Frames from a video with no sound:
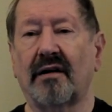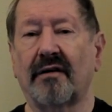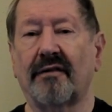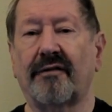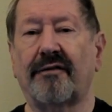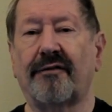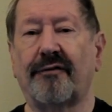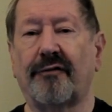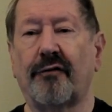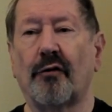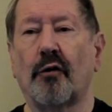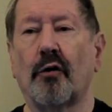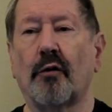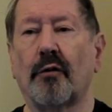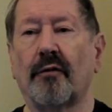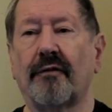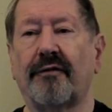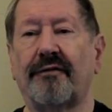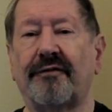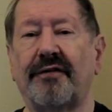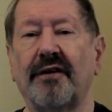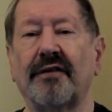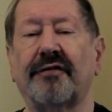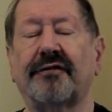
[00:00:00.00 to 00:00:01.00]

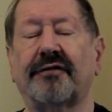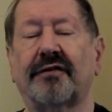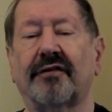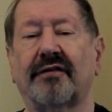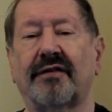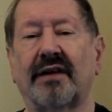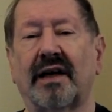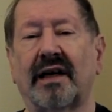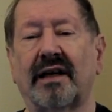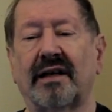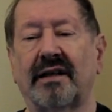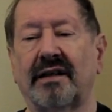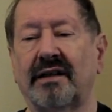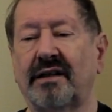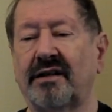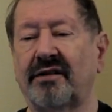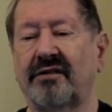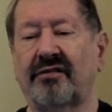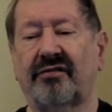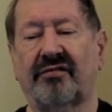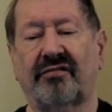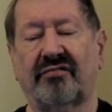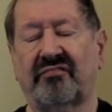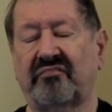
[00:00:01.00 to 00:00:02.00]
four-fifths of that
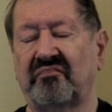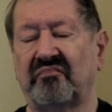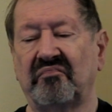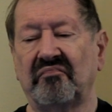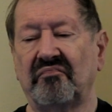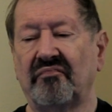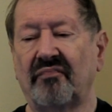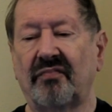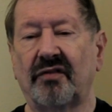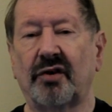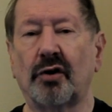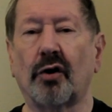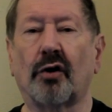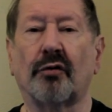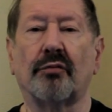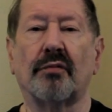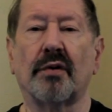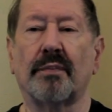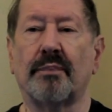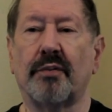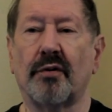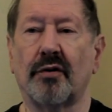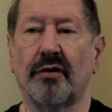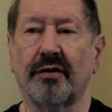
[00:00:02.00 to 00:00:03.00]
is not
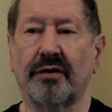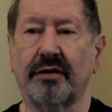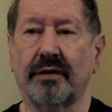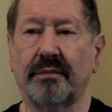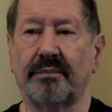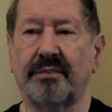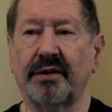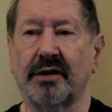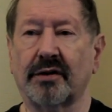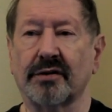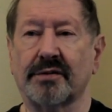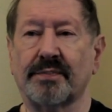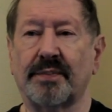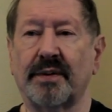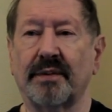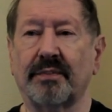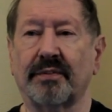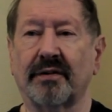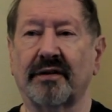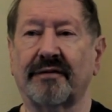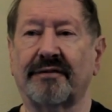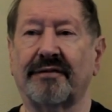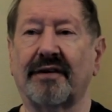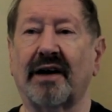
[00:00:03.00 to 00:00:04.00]
reported because
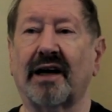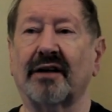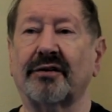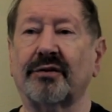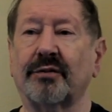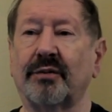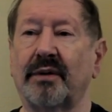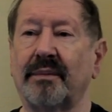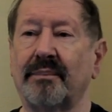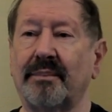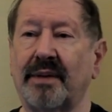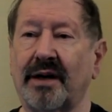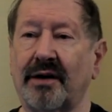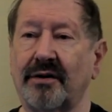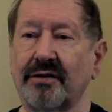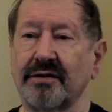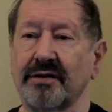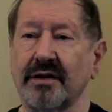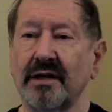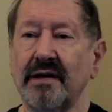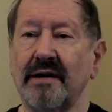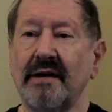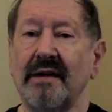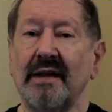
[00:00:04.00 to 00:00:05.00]
people are far too
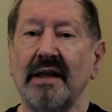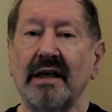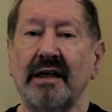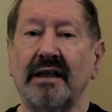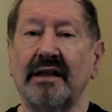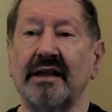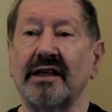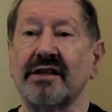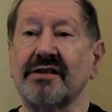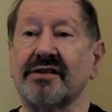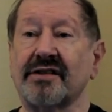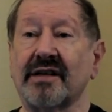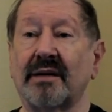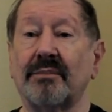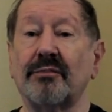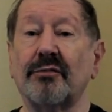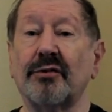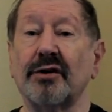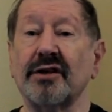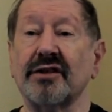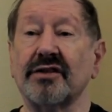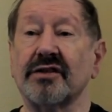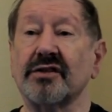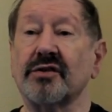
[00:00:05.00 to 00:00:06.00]
embarrassed, and there's some
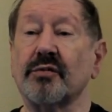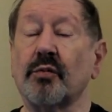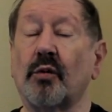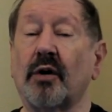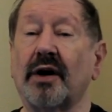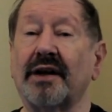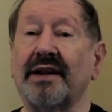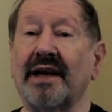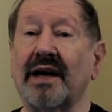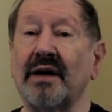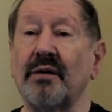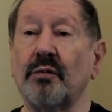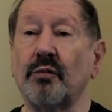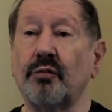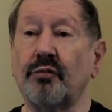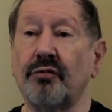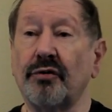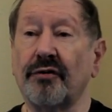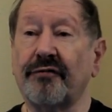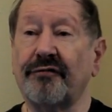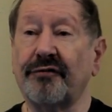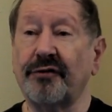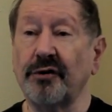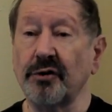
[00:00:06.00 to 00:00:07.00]
reasons why they
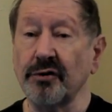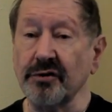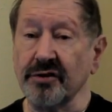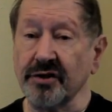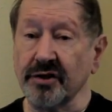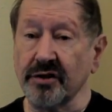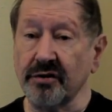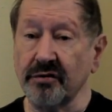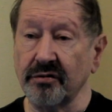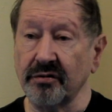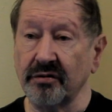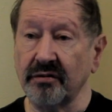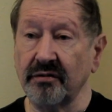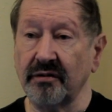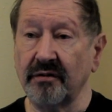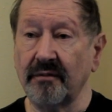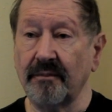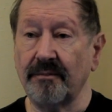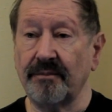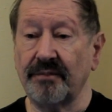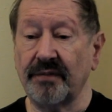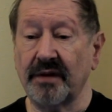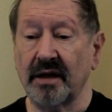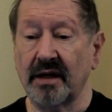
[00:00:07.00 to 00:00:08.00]
refuse to
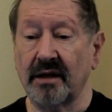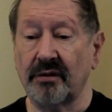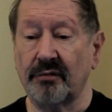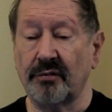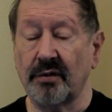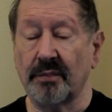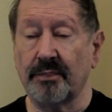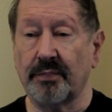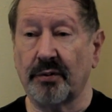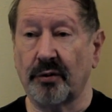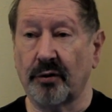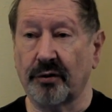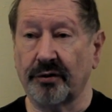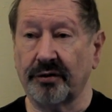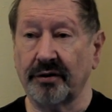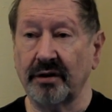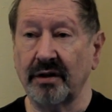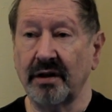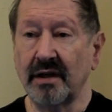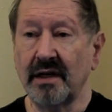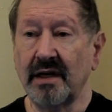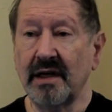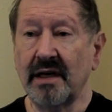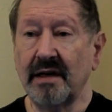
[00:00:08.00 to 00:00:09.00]
report
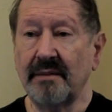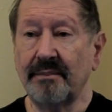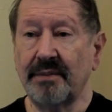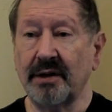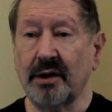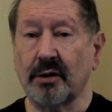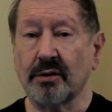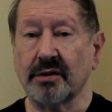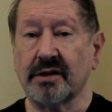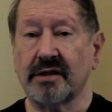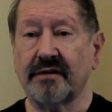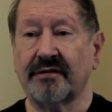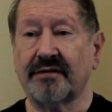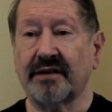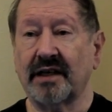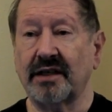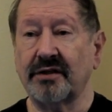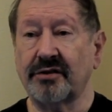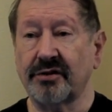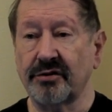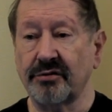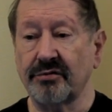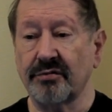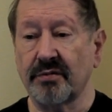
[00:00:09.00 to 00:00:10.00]
it, because if
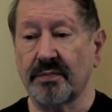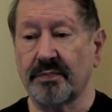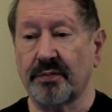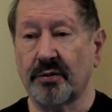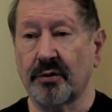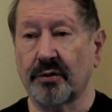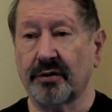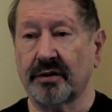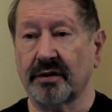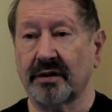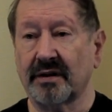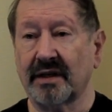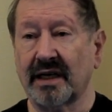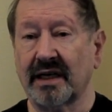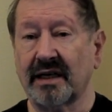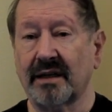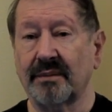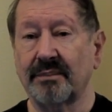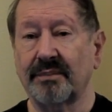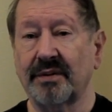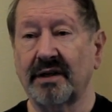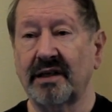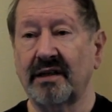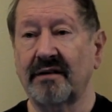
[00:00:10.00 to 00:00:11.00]
they do report it, they
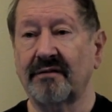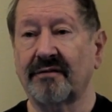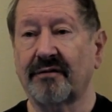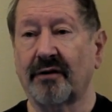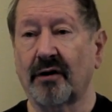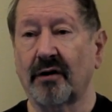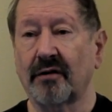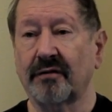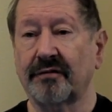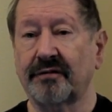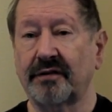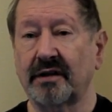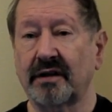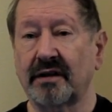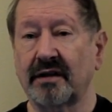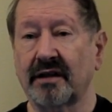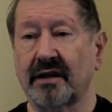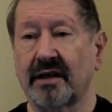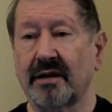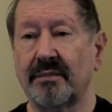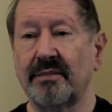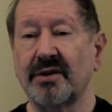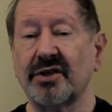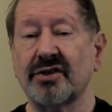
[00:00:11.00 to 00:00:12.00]
can be involved in
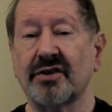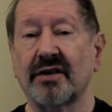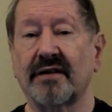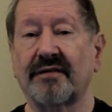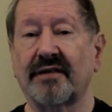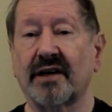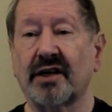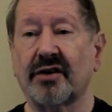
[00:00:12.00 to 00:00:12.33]
the commission of a